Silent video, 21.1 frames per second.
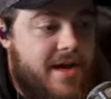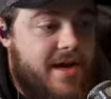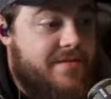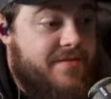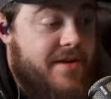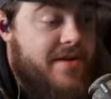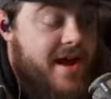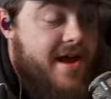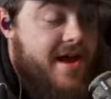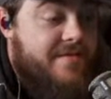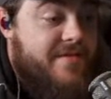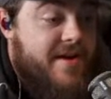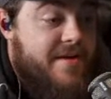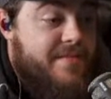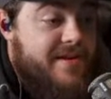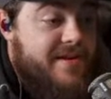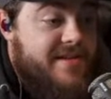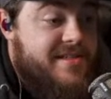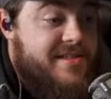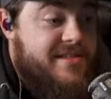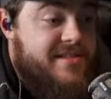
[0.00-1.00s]
I've not
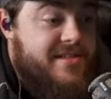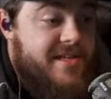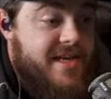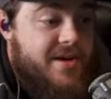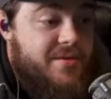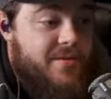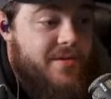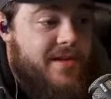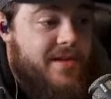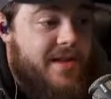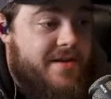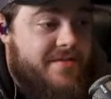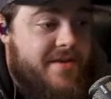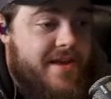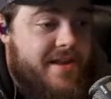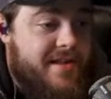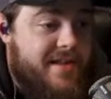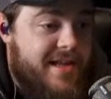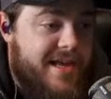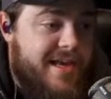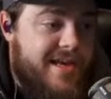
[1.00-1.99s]
been sick really. I
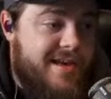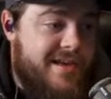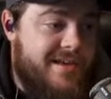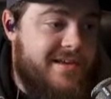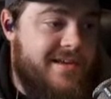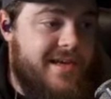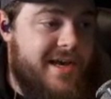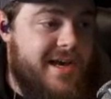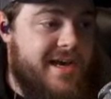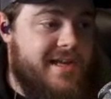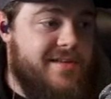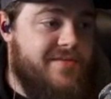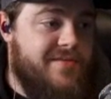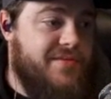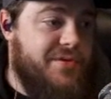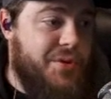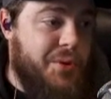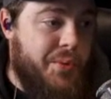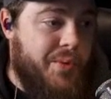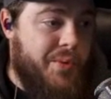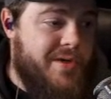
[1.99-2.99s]
had the
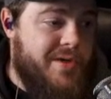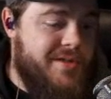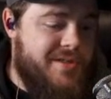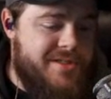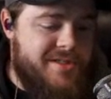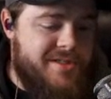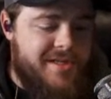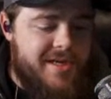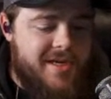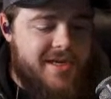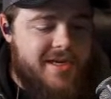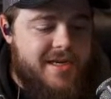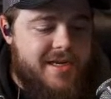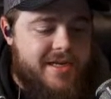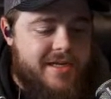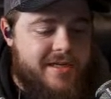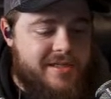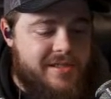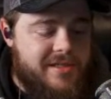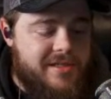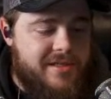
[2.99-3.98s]
flu once
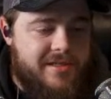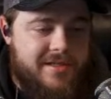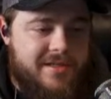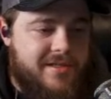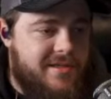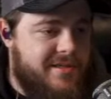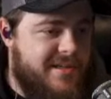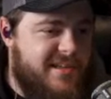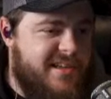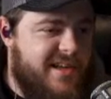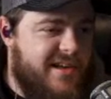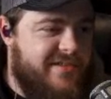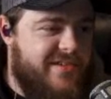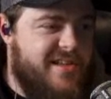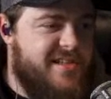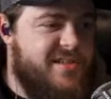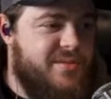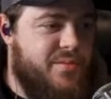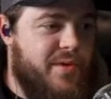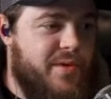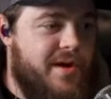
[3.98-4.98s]
and I've
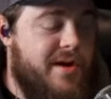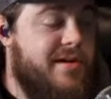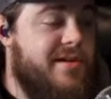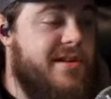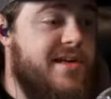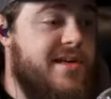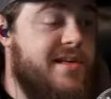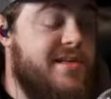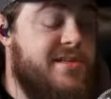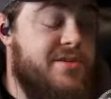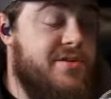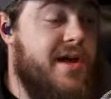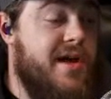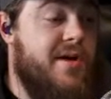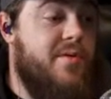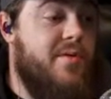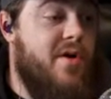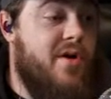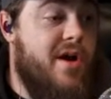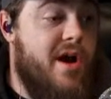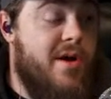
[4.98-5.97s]
had some weird things. Dude, I
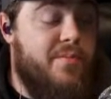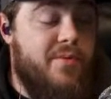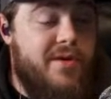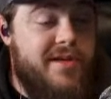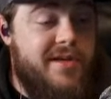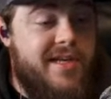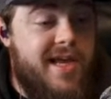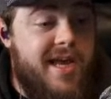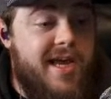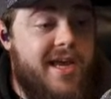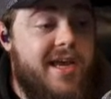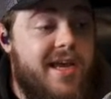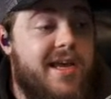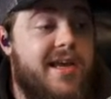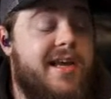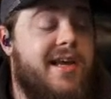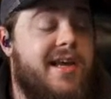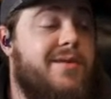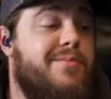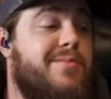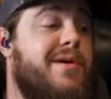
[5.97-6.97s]
woke up one day,
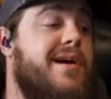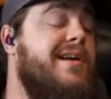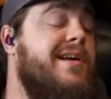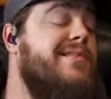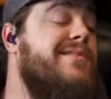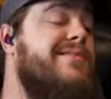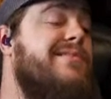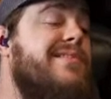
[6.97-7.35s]
my